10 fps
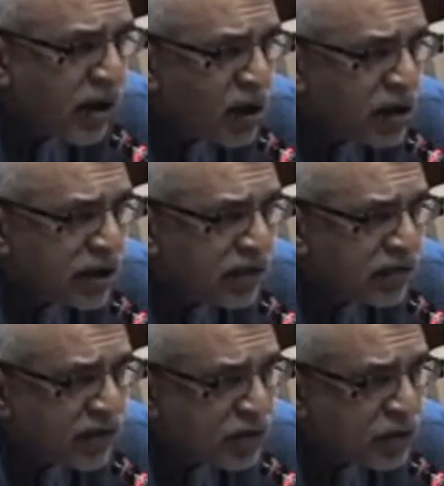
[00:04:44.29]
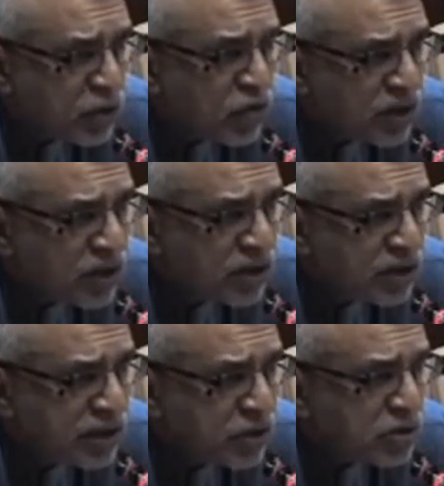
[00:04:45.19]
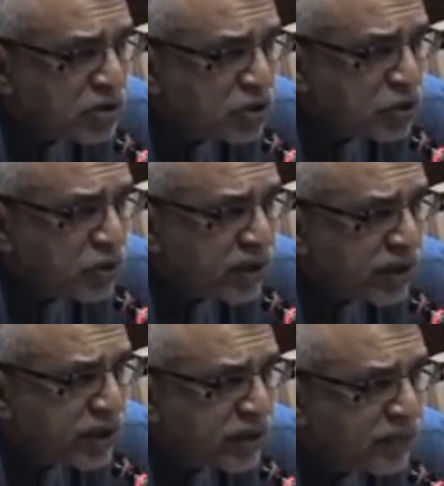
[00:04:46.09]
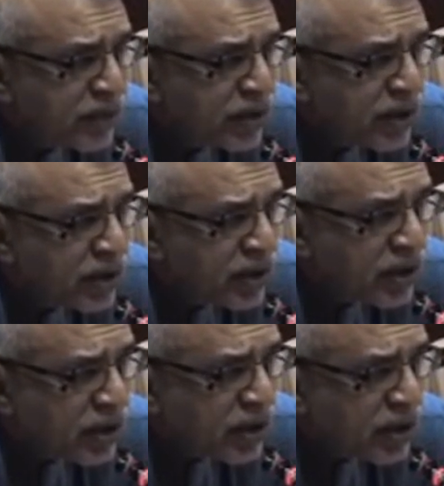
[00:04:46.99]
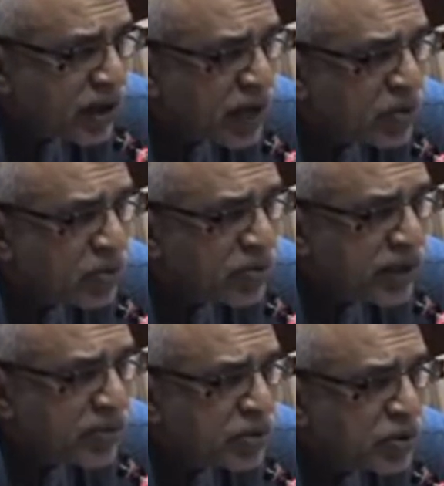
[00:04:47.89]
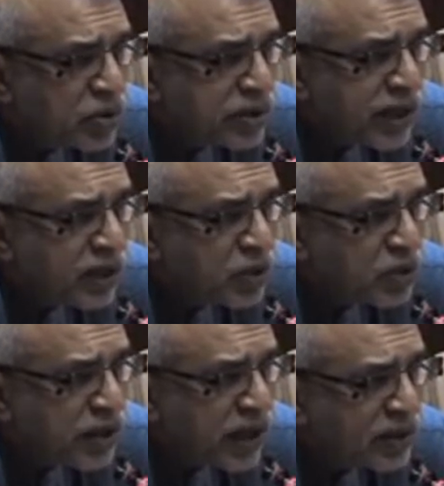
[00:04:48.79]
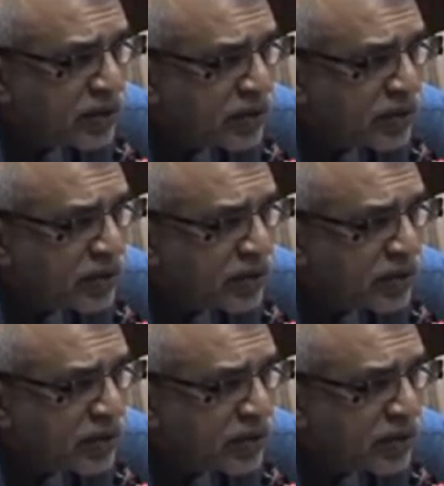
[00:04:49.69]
If I were to go further into the story, I would be able to tell you that